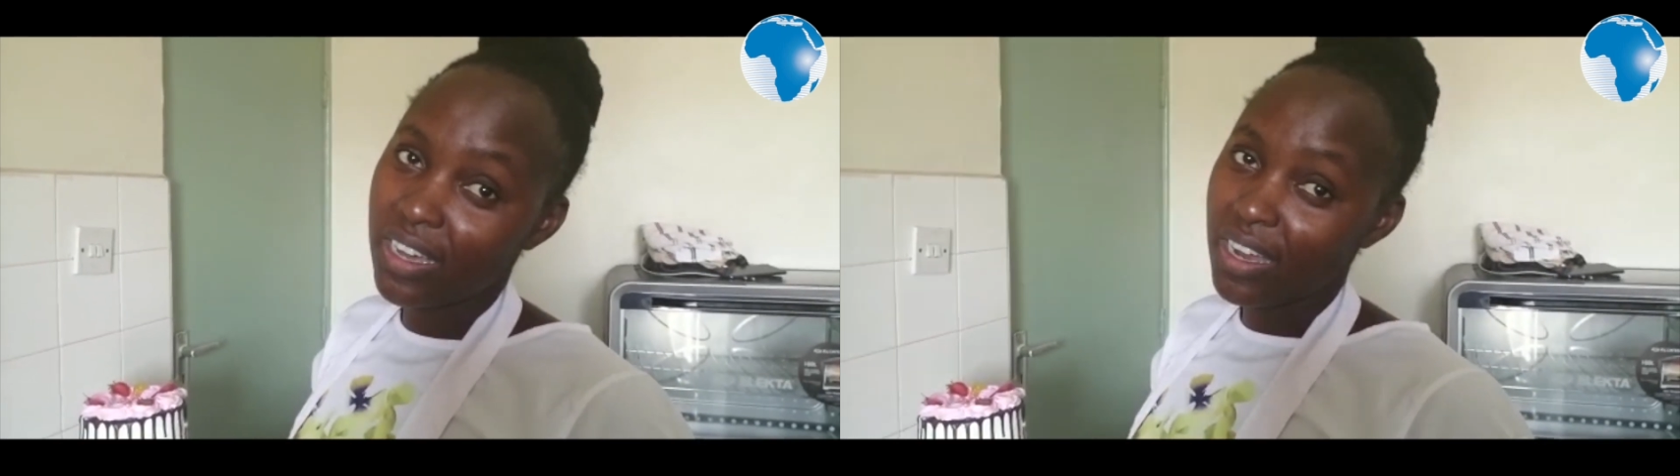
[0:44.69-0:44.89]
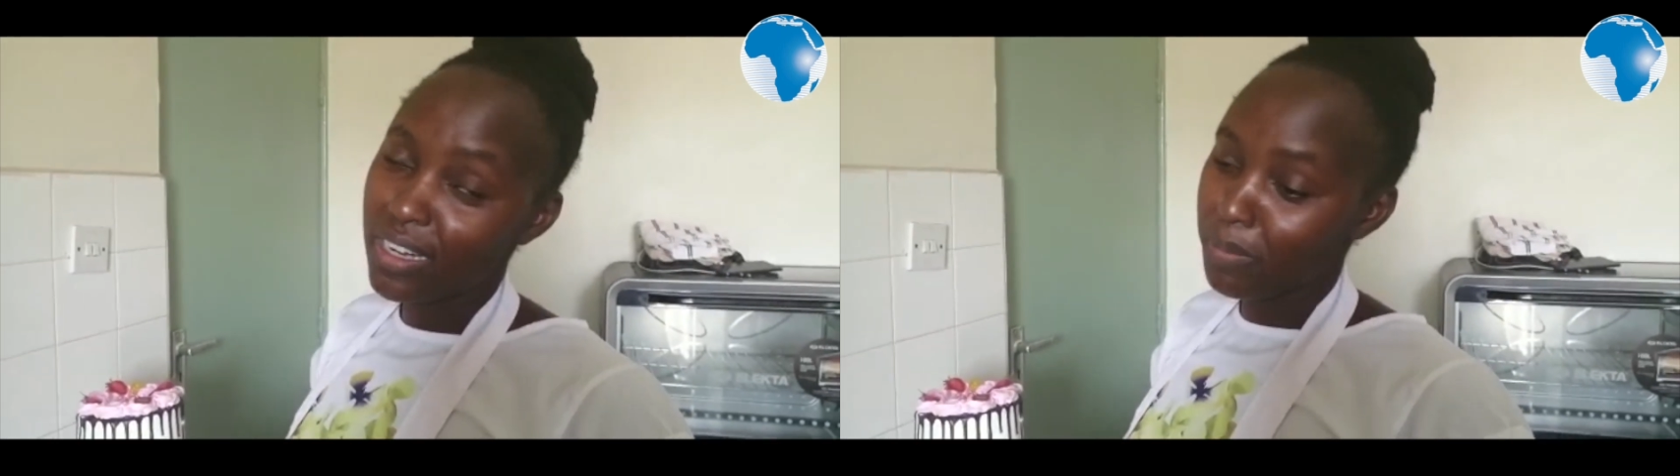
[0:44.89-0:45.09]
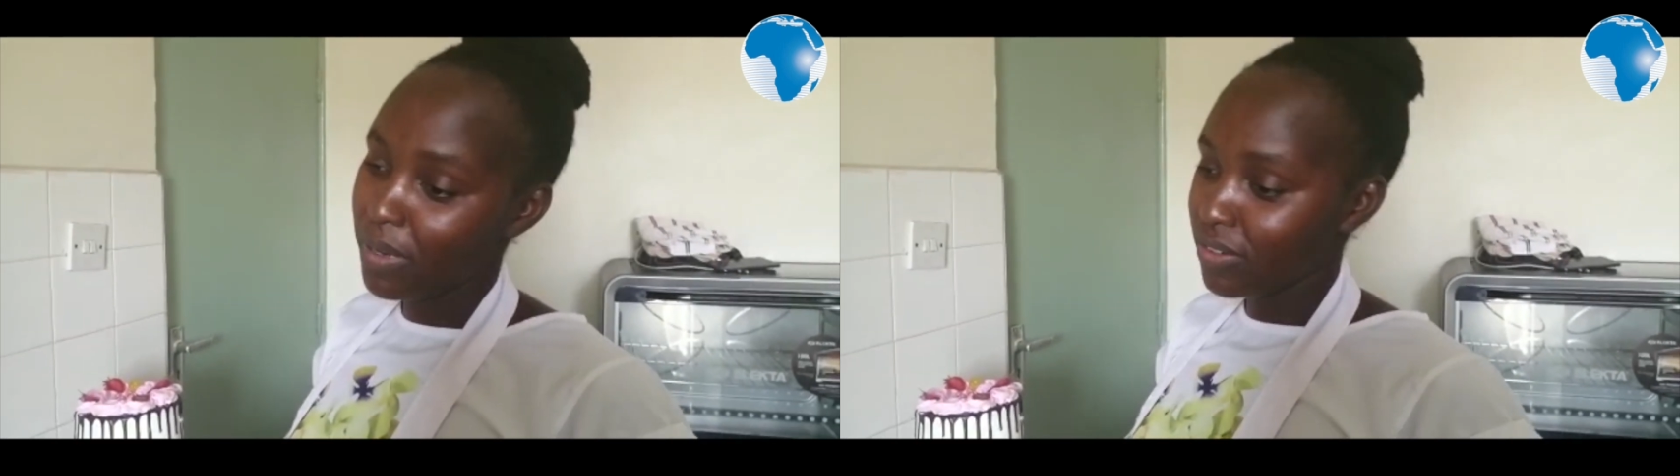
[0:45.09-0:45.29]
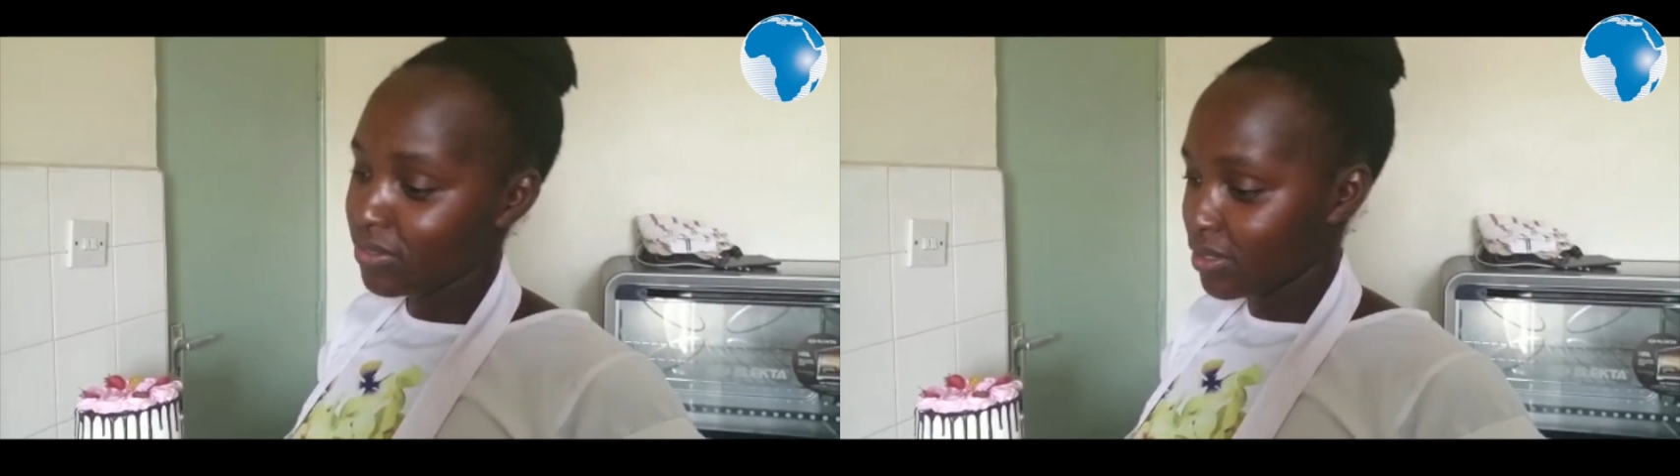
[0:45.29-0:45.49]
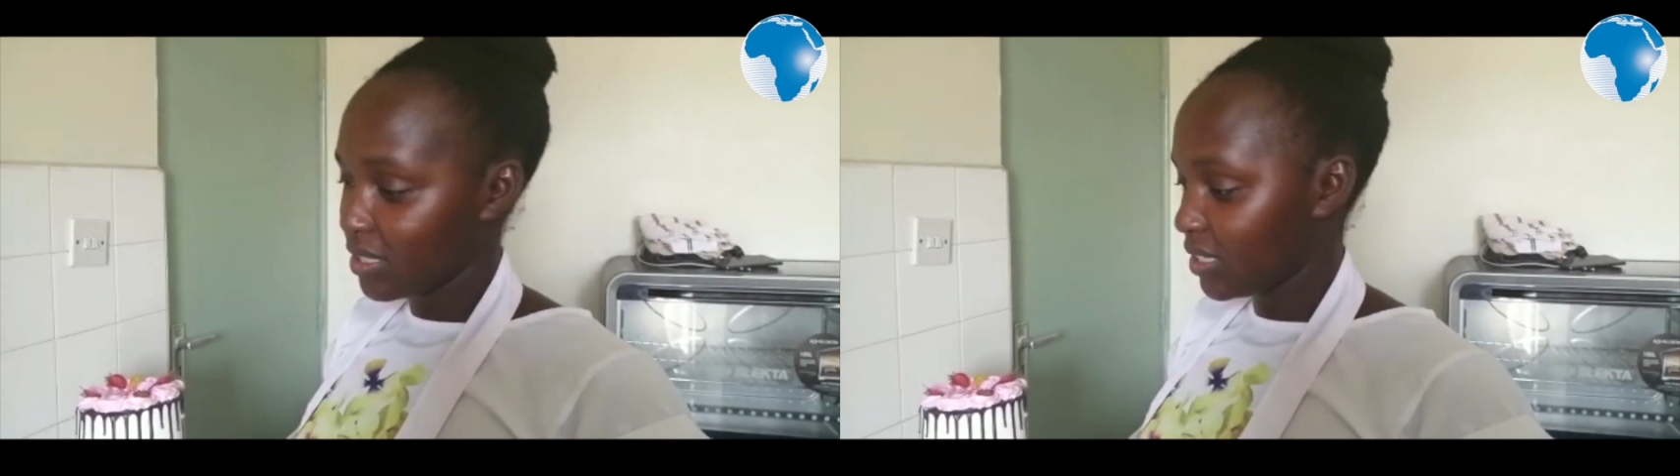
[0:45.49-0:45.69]
And above
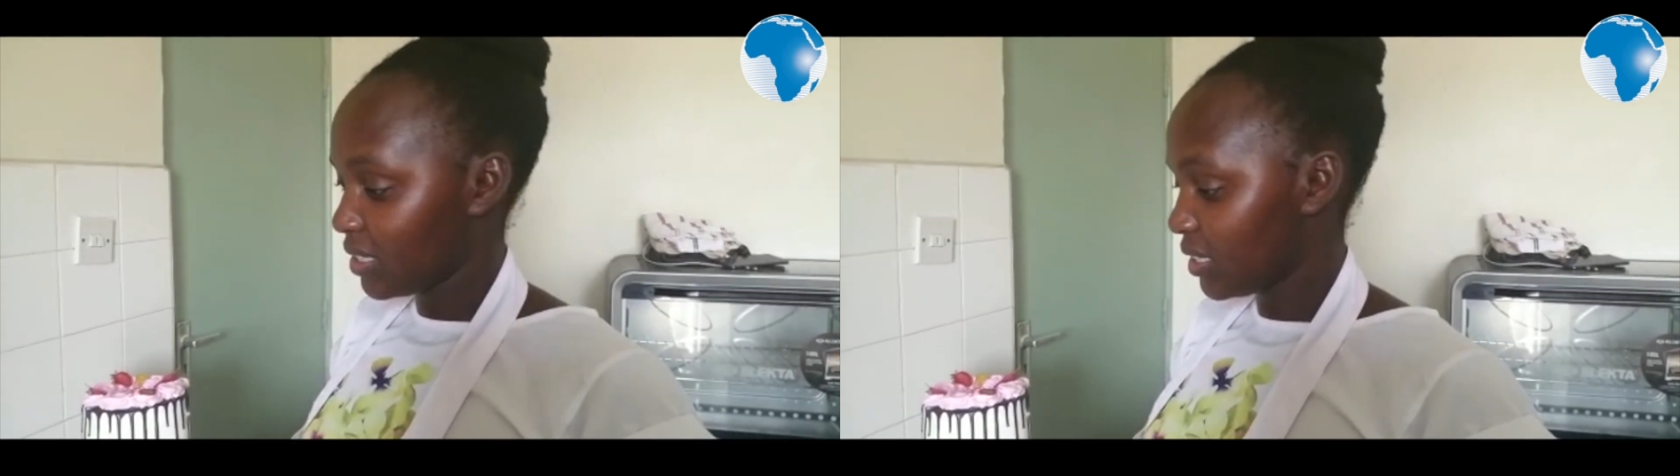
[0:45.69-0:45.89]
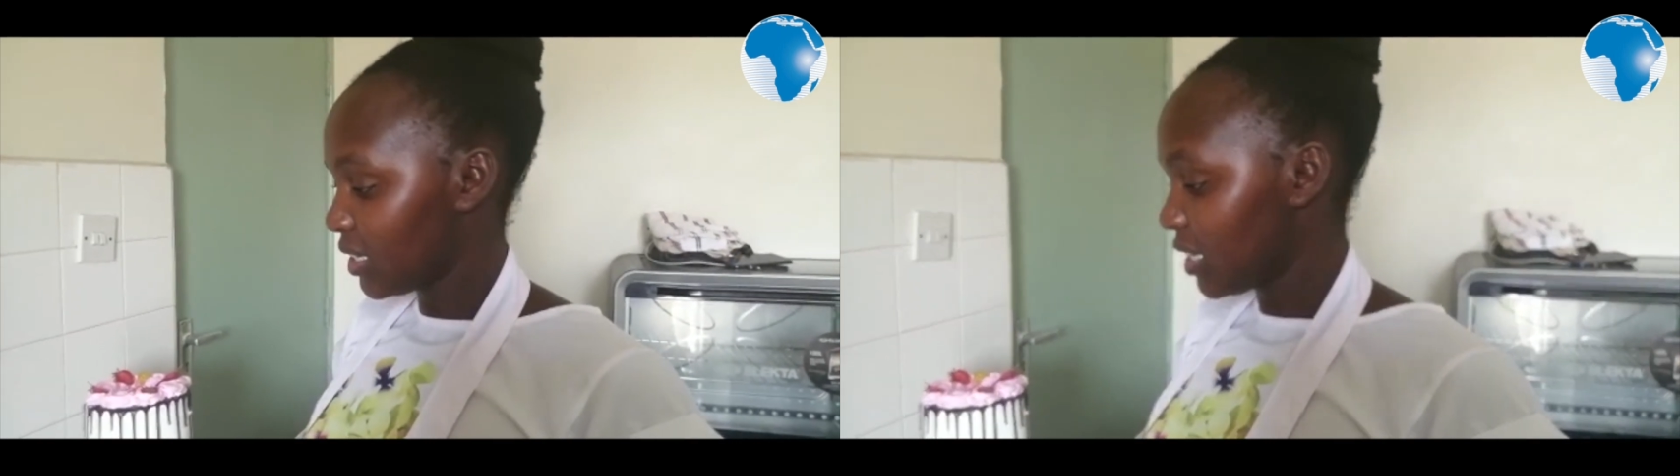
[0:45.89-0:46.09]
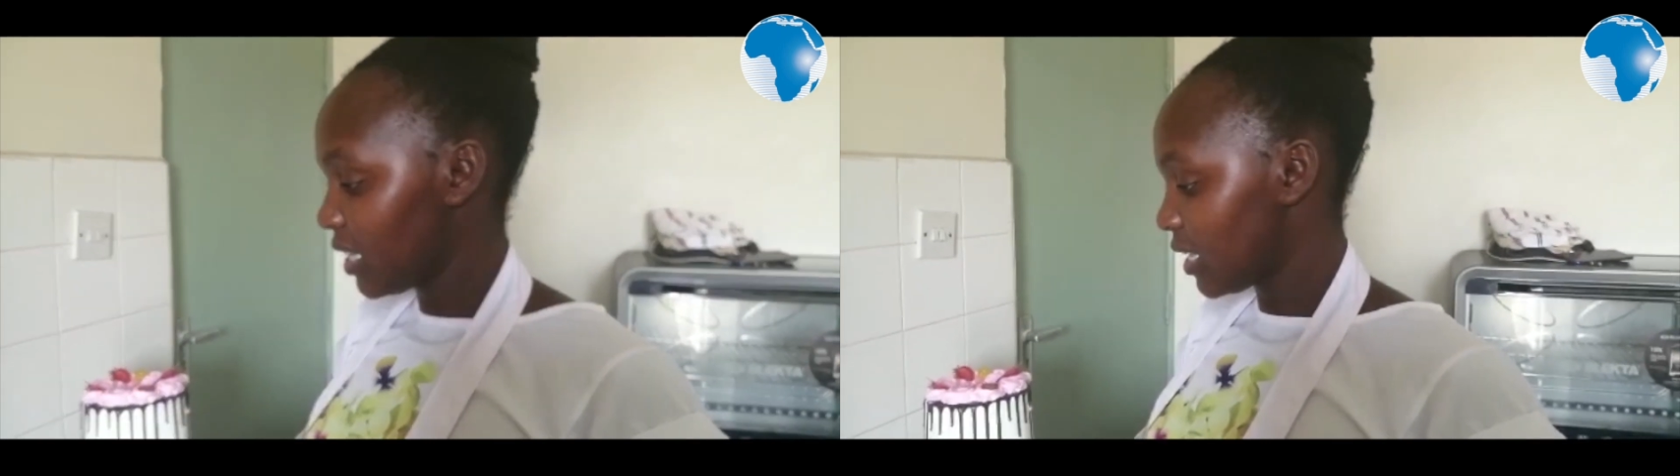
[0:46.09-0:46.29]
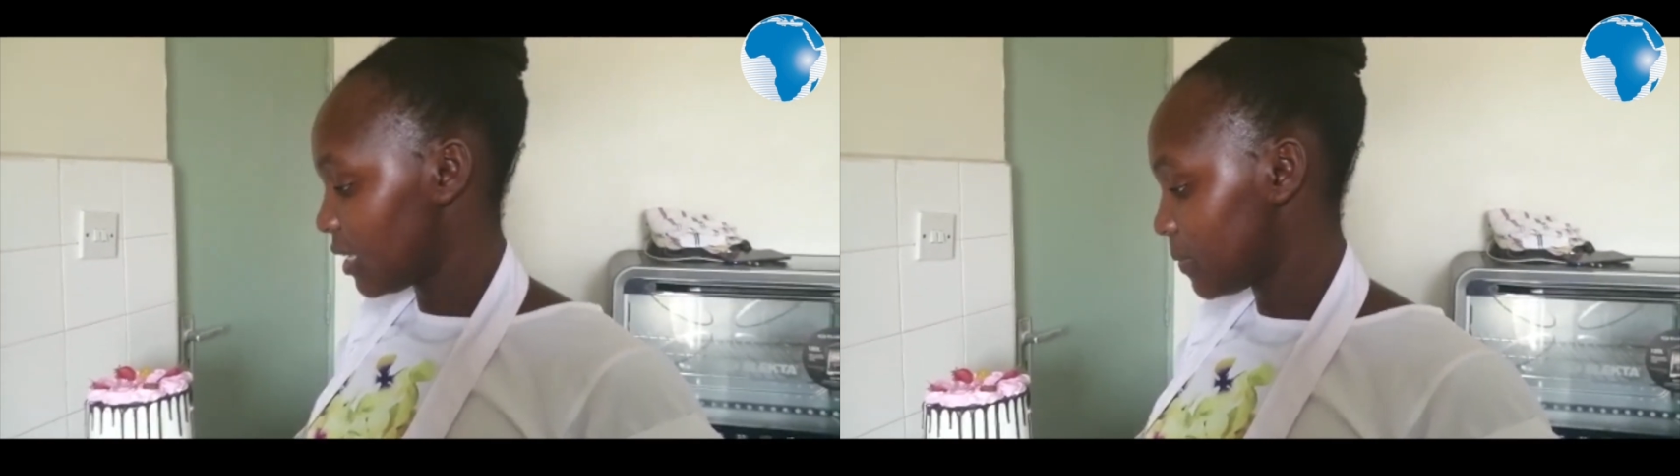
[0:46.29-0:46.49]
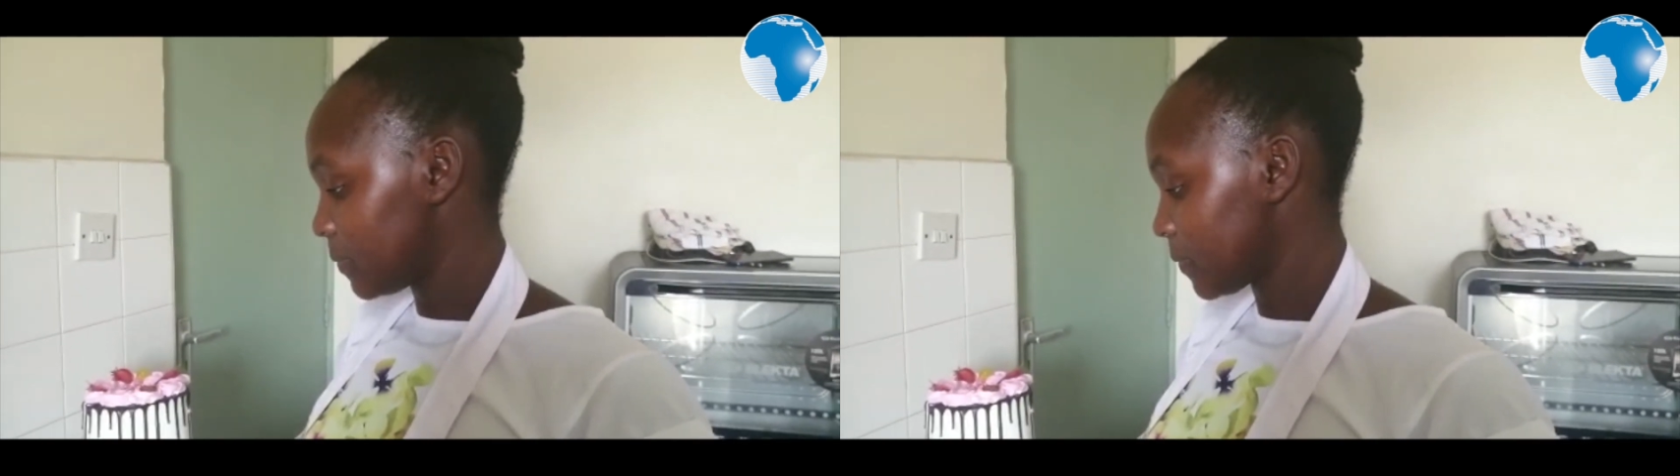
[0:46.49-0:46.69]
all,
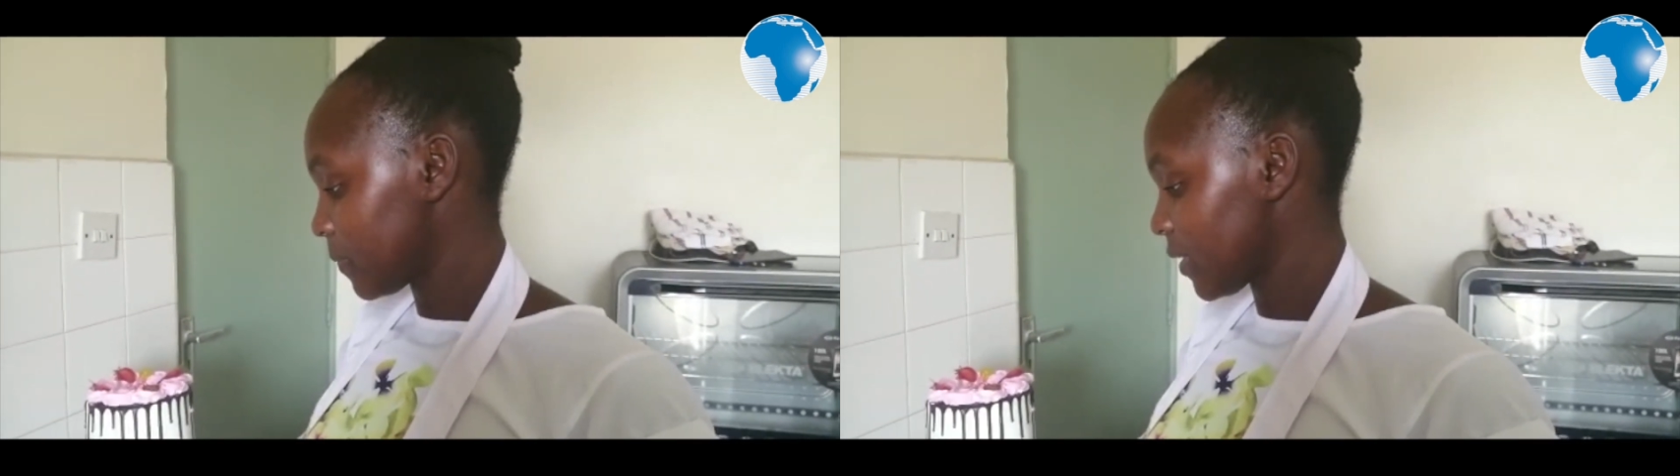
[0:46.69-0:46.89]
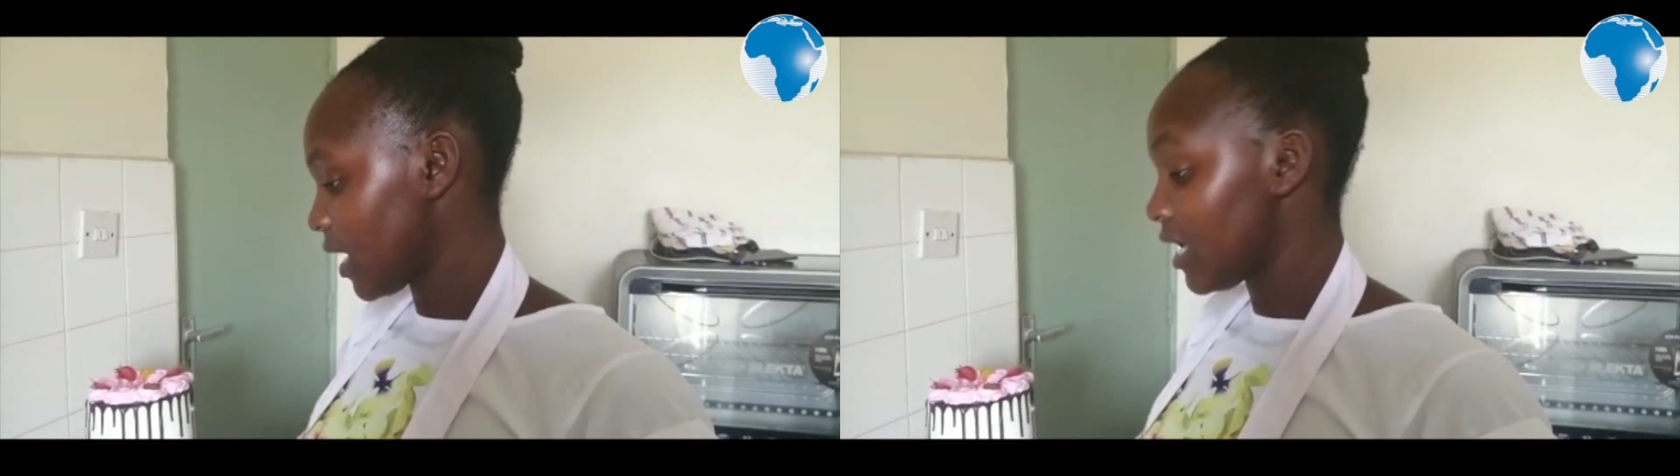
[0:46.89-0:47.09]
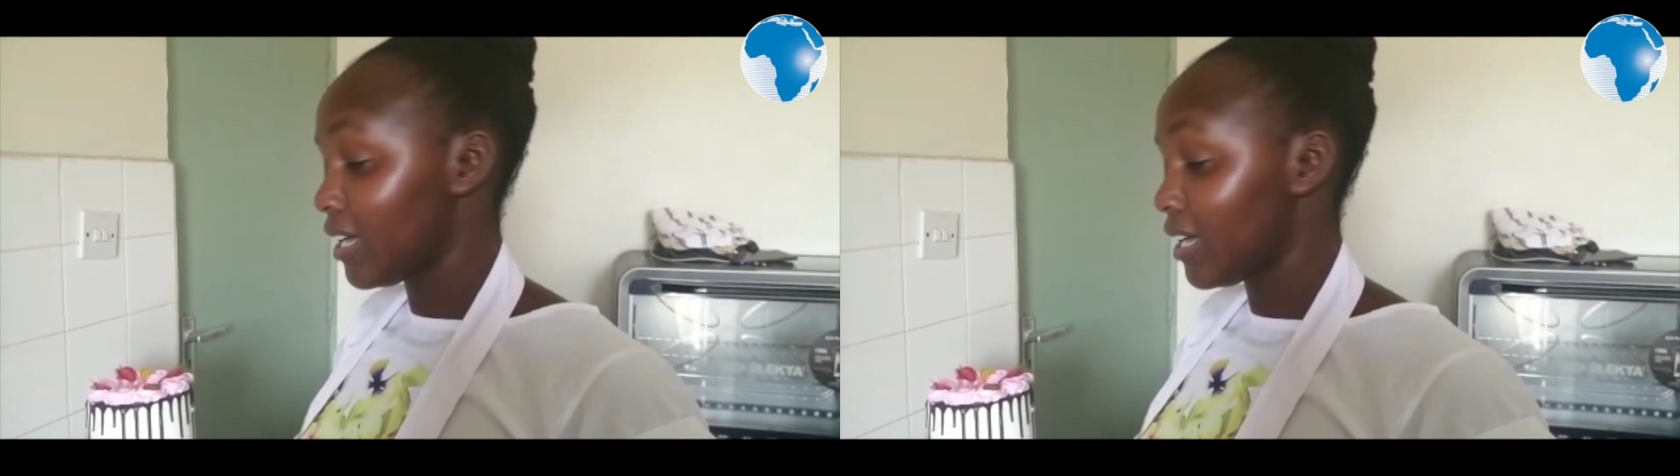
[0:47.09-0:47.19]
I